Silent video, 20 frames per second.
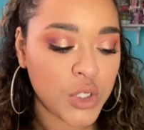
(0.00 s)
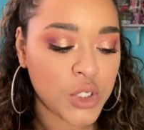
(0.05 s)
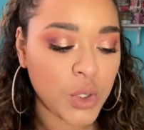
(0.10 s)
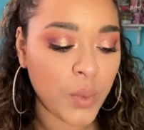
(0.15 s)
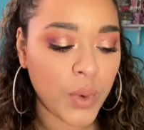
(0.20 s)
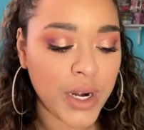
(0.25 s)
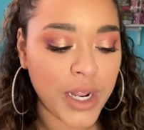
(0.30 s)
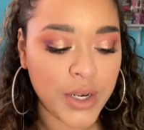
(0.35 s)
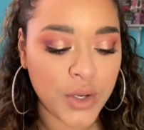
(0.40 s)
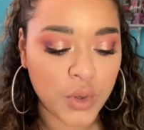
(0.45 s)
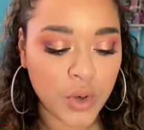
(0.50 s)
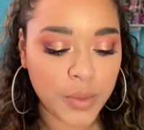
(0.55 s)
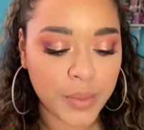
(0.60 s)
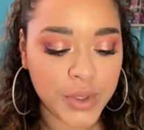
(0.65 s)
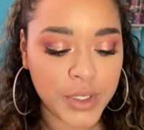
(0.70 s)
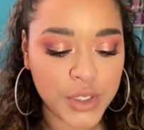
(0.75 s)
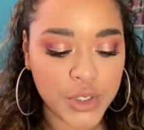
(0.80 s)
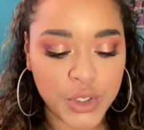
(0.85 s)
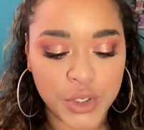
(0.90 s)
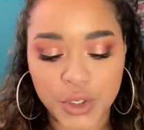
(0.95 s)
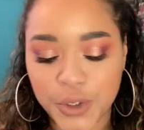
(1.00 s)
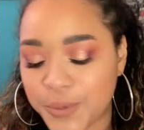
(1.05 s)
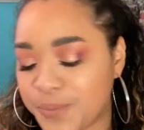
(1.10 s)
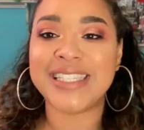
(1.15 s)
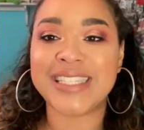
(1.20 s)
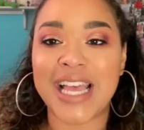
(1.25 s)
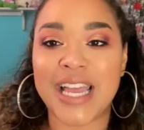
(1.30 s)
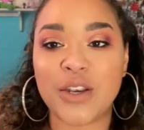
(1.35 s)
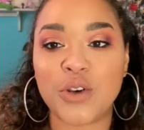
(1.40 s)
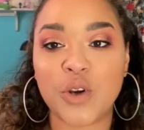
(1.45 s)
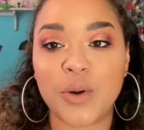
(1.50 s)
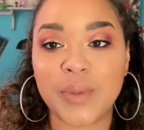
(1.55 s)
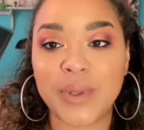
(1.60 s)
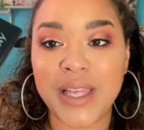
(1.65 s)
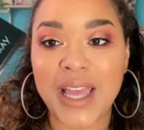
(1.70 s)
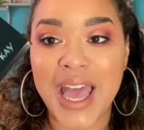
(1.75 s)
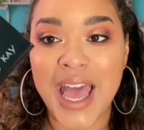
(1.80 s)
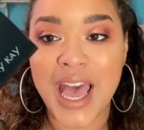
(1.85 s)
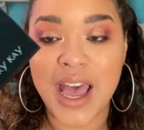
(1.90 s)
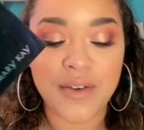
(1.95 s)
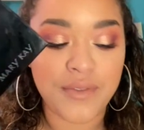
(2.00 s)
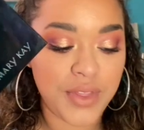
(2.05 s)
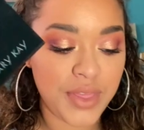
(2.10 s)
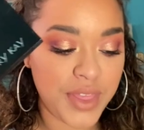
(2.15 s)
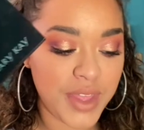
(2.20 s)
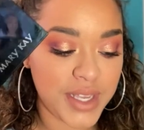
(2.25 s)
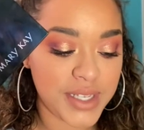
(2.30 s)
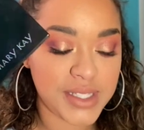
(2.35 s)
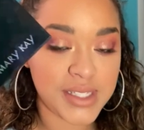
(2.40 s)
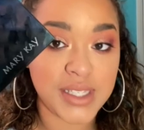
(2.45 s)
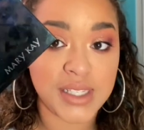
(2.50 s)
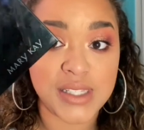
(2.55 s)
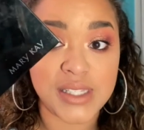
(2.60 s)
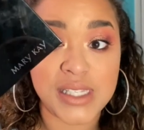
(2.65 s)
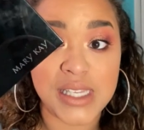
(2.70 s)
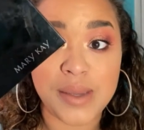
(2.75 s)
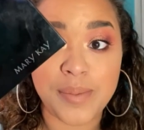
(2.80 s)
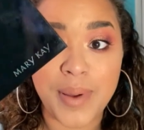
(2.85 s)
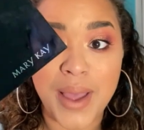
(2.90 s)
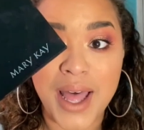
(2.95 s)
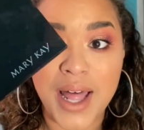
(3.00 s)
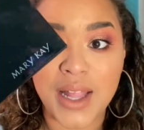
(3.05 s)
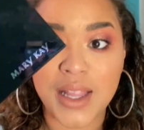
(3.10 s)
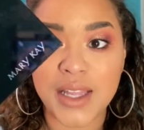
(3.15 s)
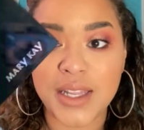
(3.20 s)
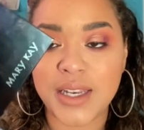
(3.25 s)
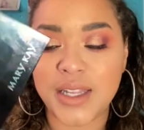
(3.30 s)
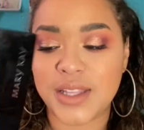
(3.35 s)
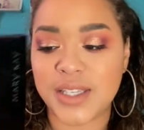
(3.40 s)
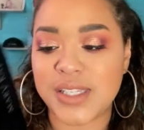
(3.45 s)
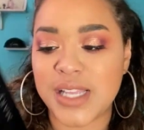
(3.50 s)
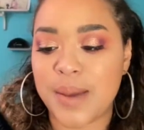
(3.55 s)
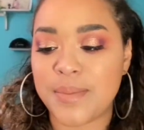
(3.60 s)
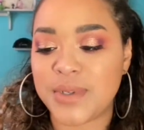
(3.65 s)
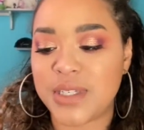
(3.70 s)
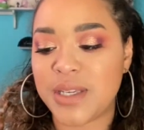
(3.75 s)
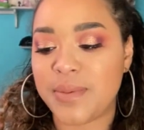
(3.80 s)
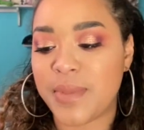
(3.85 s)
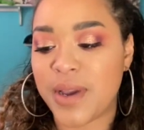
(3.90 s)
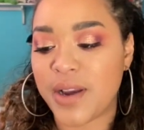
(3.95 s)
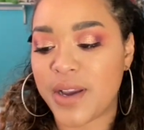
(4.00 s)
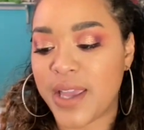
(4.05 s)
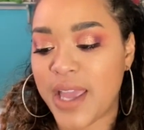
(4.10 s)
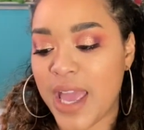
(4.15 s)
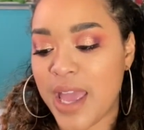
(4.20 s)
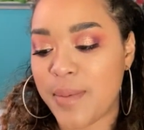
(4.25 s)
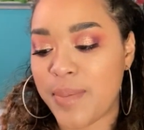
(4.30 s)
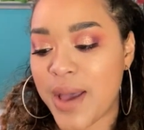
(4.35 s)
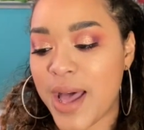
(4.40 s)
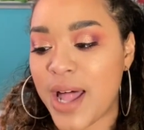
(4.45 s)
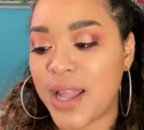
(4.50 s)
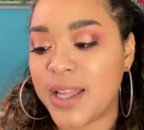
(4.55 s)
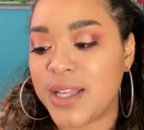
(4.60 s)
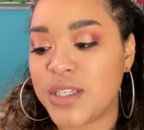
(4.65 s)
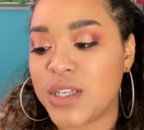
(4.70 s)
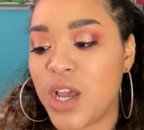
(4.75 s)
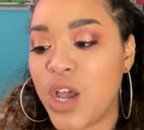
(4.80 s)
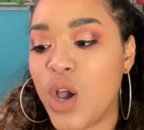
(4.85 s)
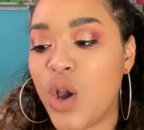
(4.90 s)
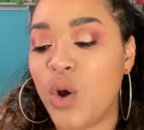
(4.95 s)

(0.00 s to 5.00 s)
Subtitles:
What I normally do is I normally have this Z palette, this empty Mary Kay palette